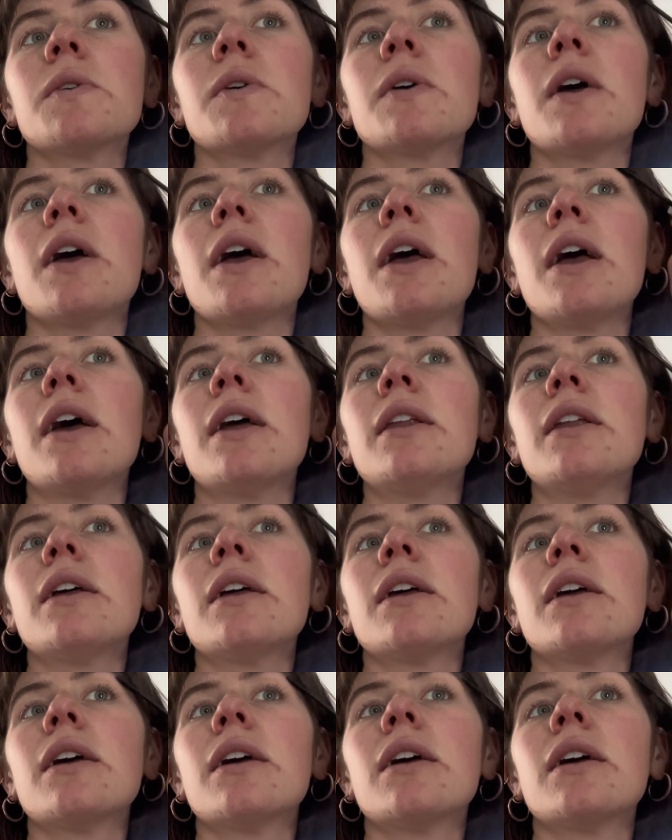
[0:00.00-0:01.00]
and
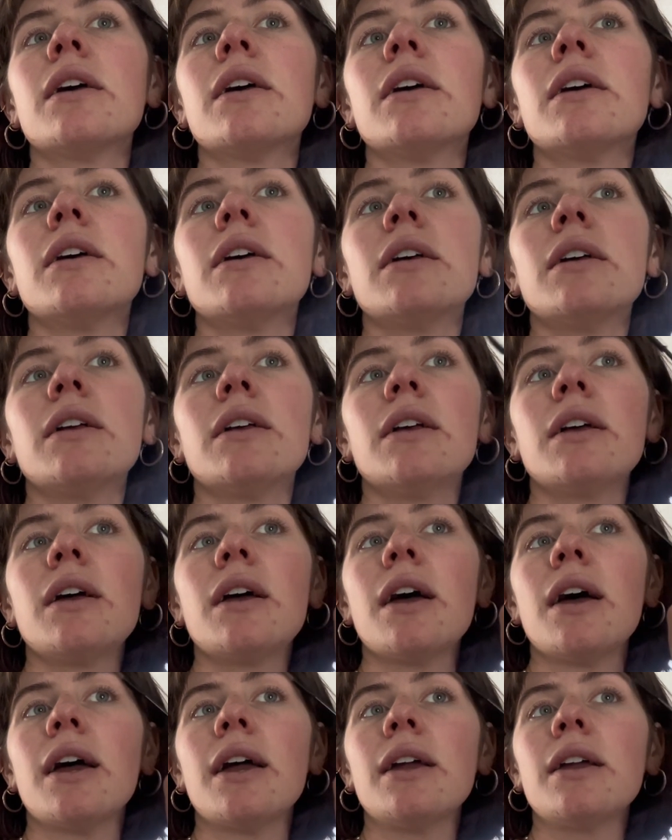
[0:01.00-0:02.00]

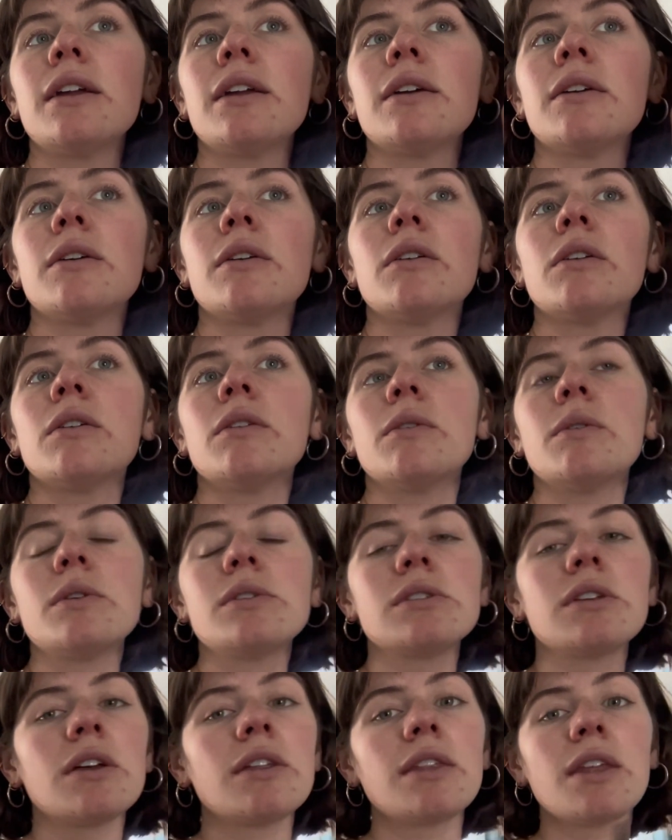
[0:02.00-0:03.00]
I
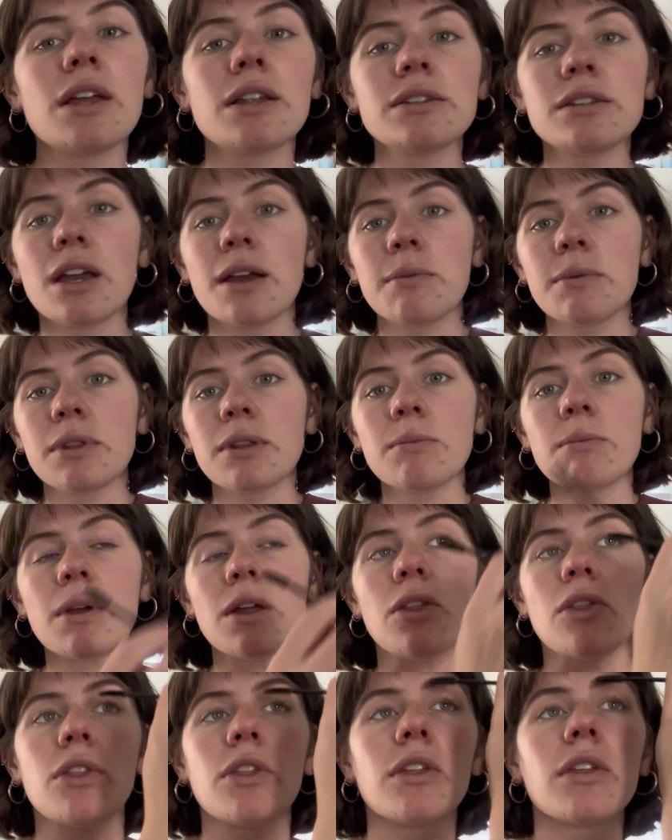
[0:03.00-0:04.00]
was on that time of the
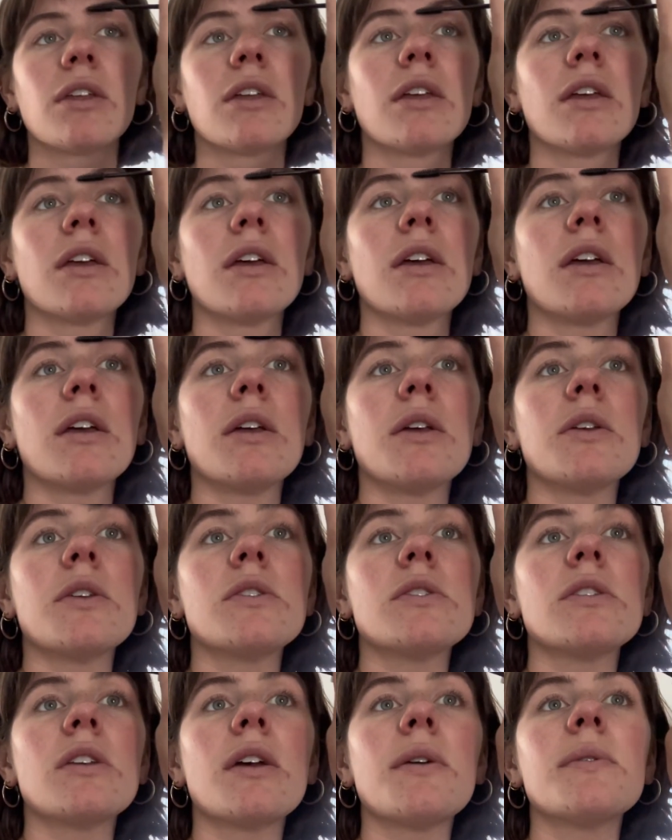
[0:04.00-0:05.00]
month.
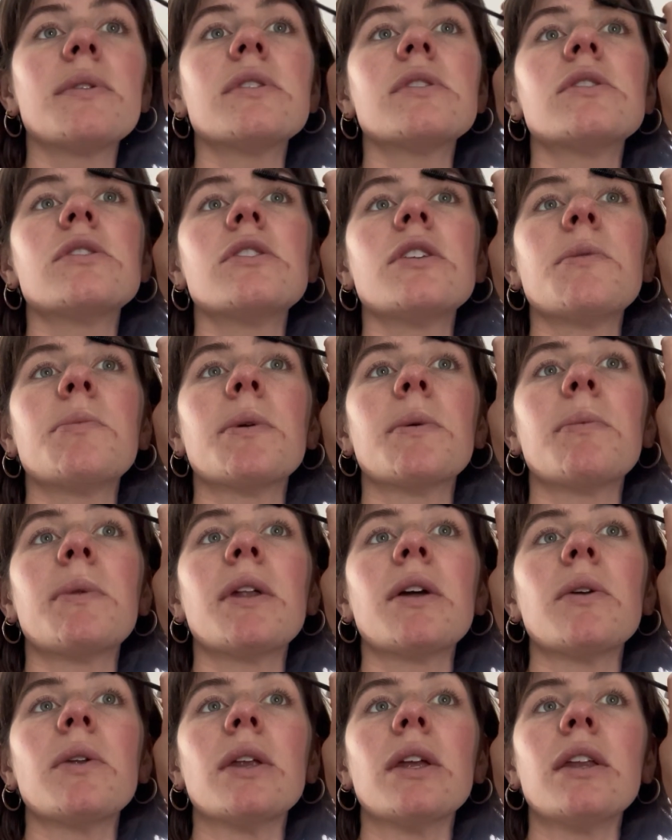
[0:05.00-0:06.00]
So I was super
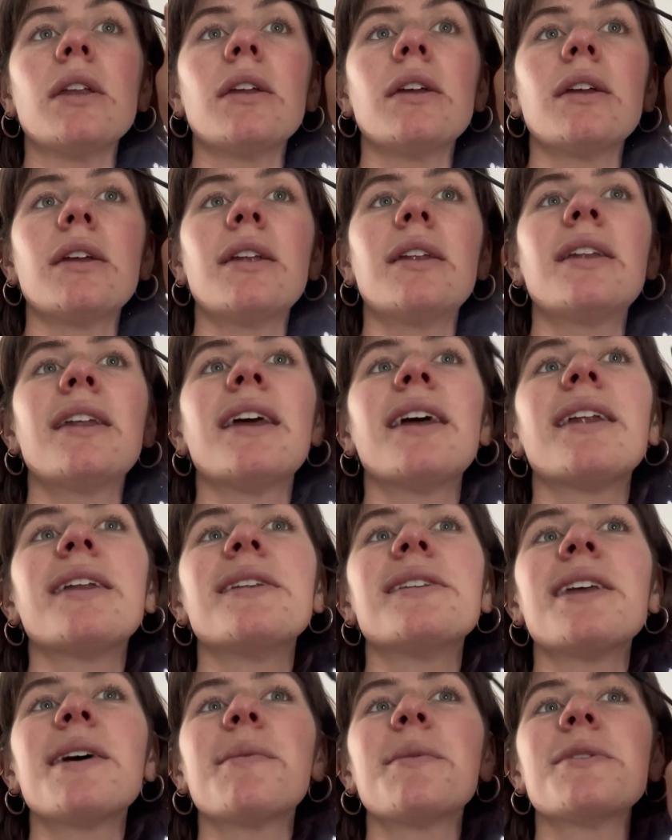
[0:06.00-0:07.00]
bloated and had a
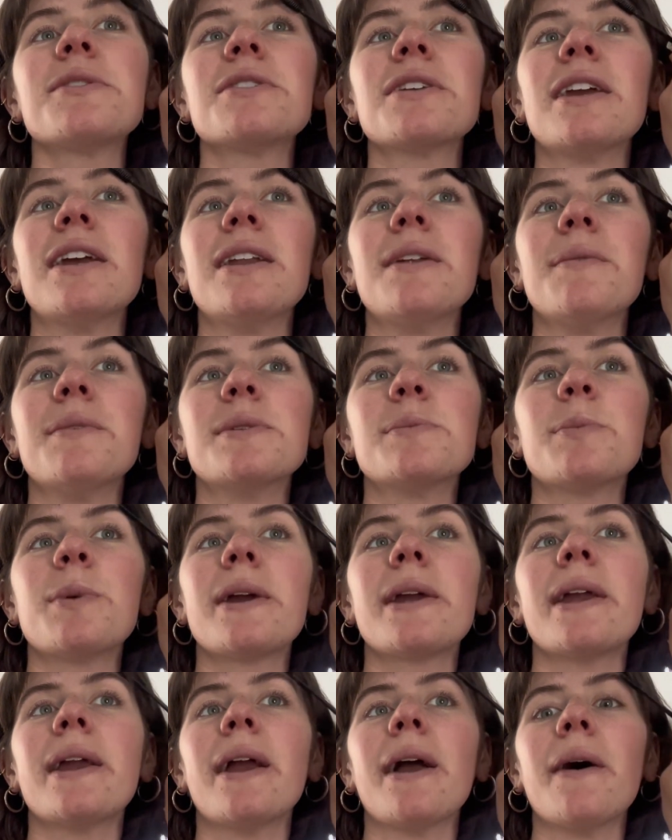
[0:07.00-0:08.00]
double chin and was
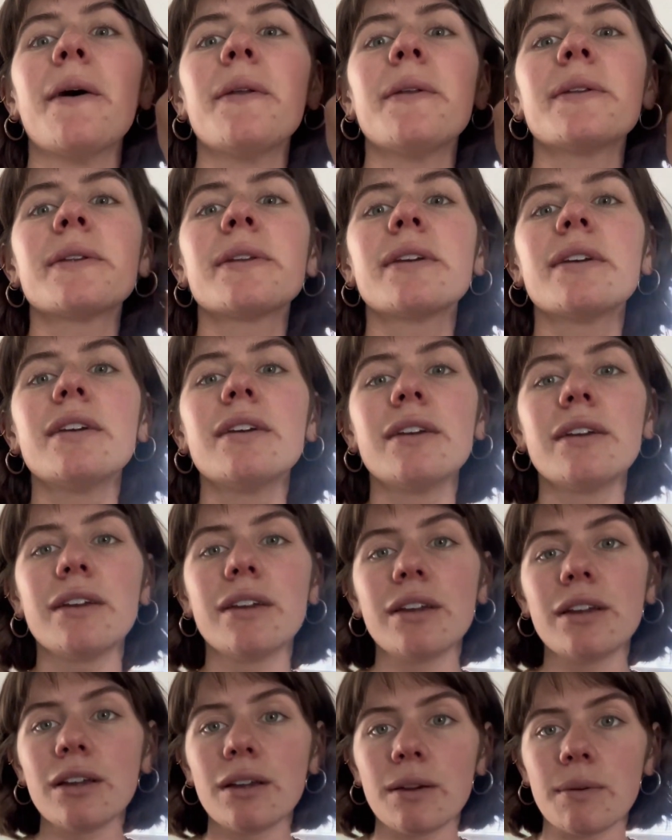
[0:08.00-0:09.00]
breaking out
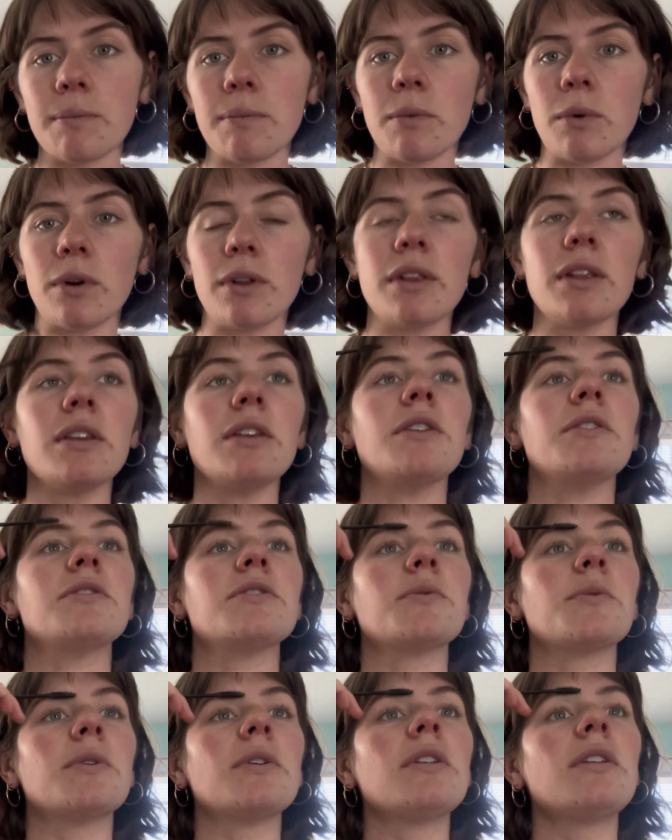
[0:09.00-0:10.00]
more than
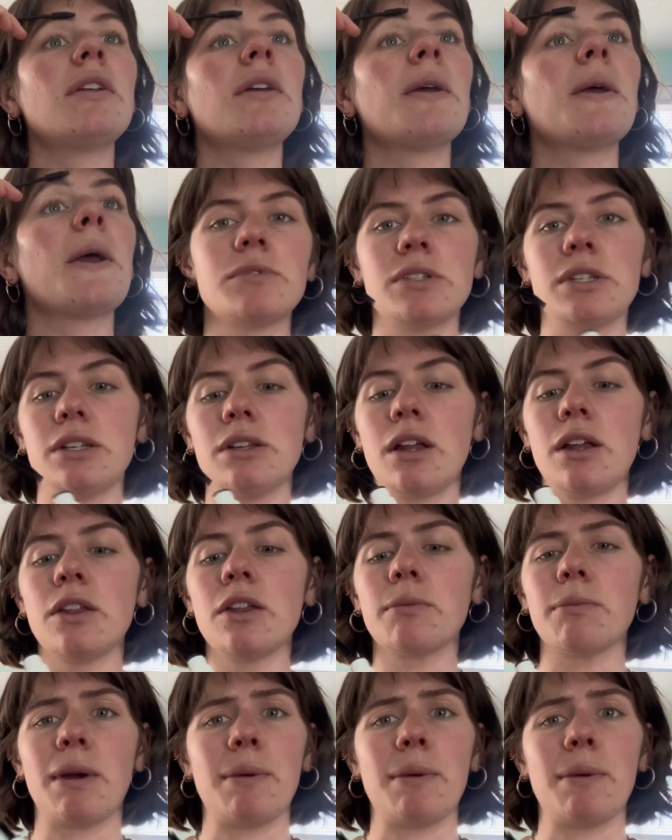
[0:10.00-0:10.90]
usual. Did not look my